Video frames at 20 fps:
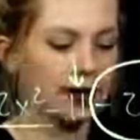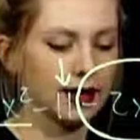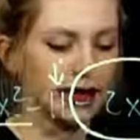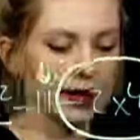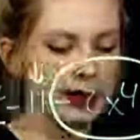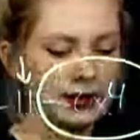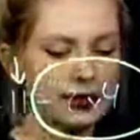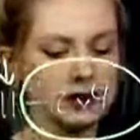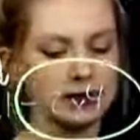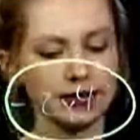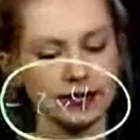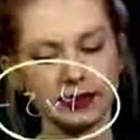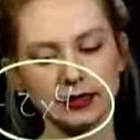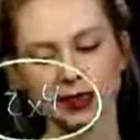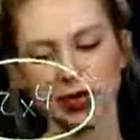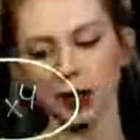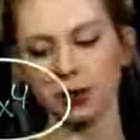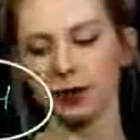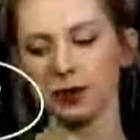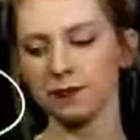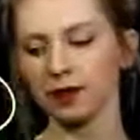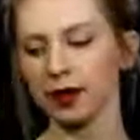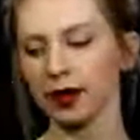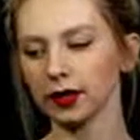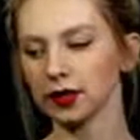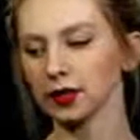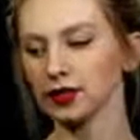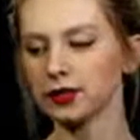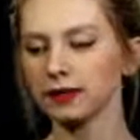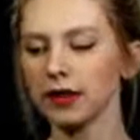And how many
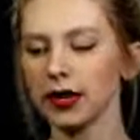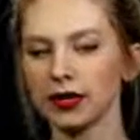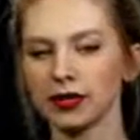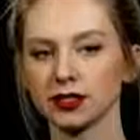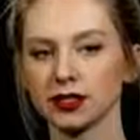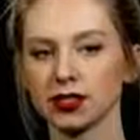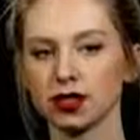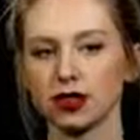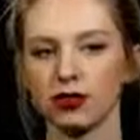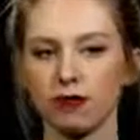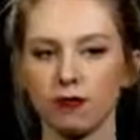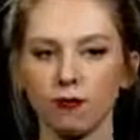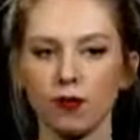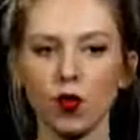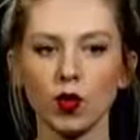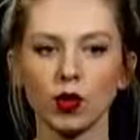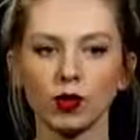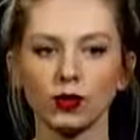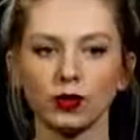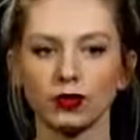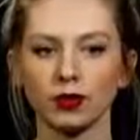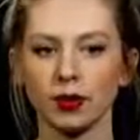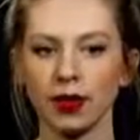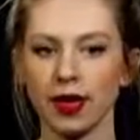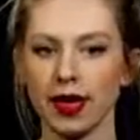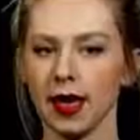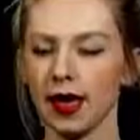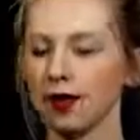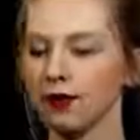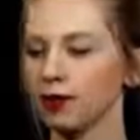factors of x to the fourth do we
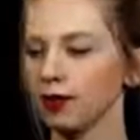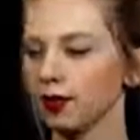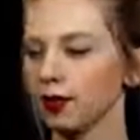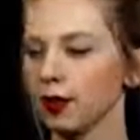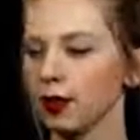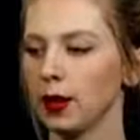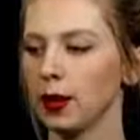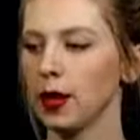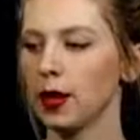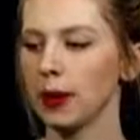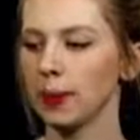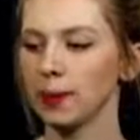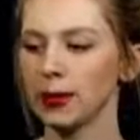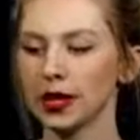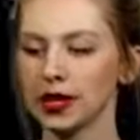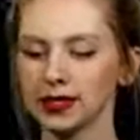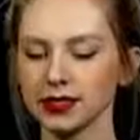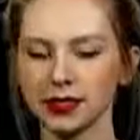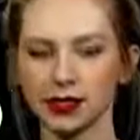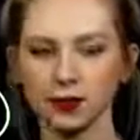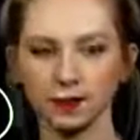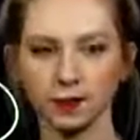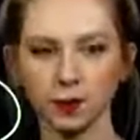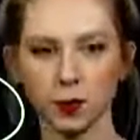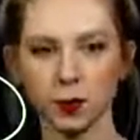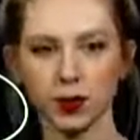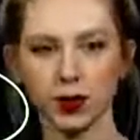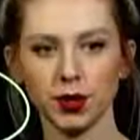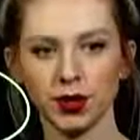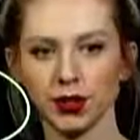have? Positive
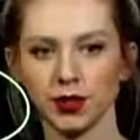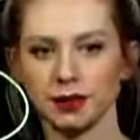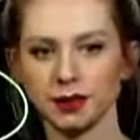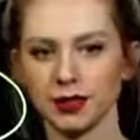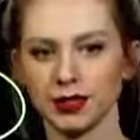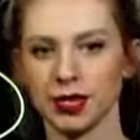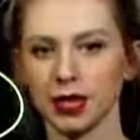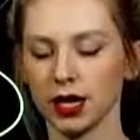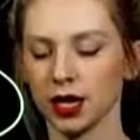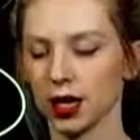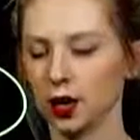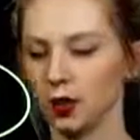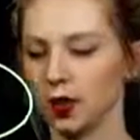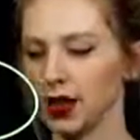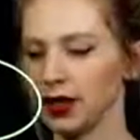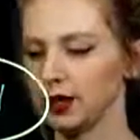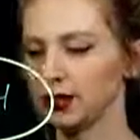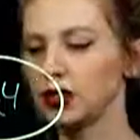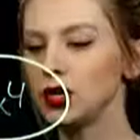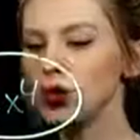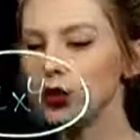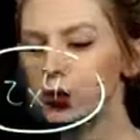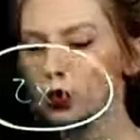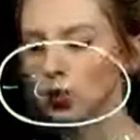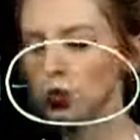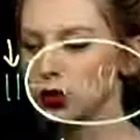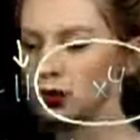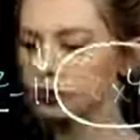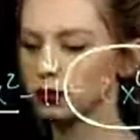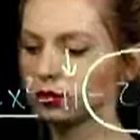4, and I'm taking away
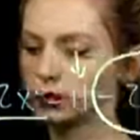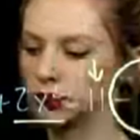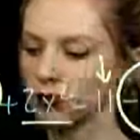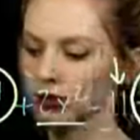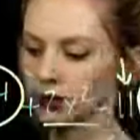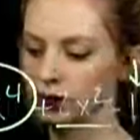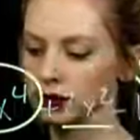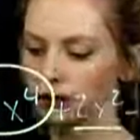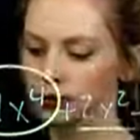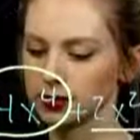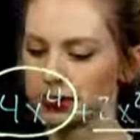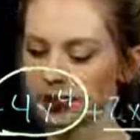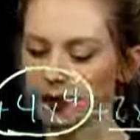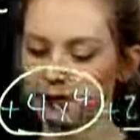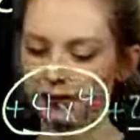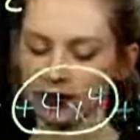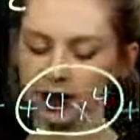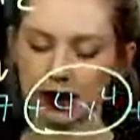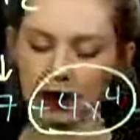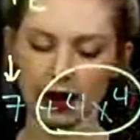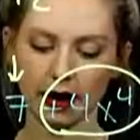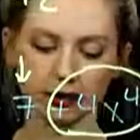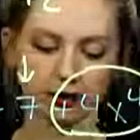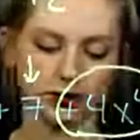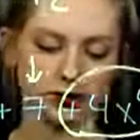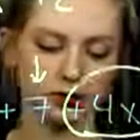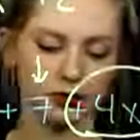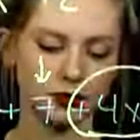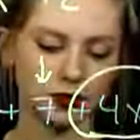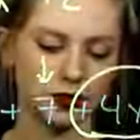2, so I've got
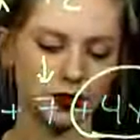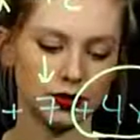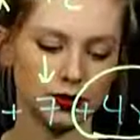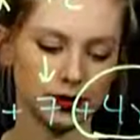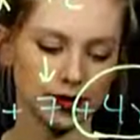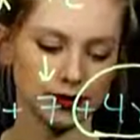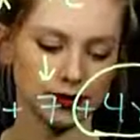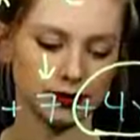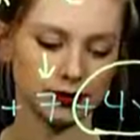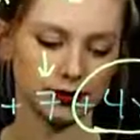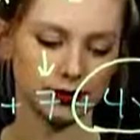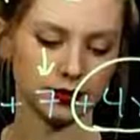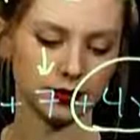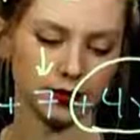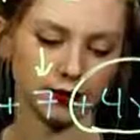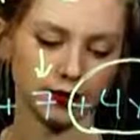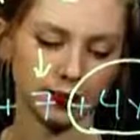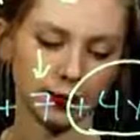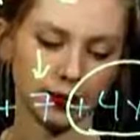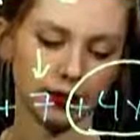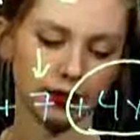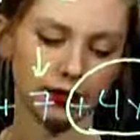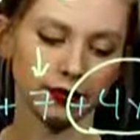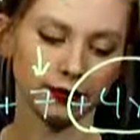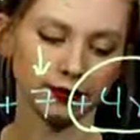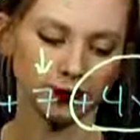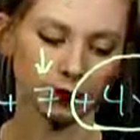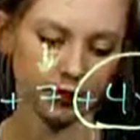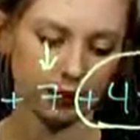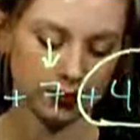2x to the fourth
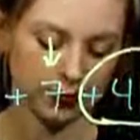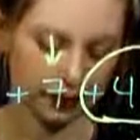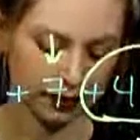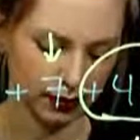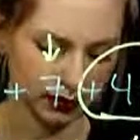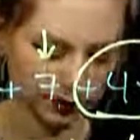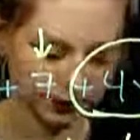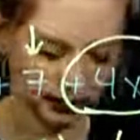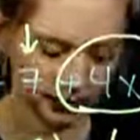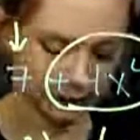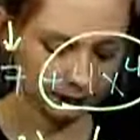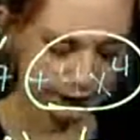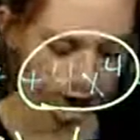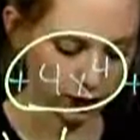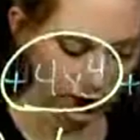left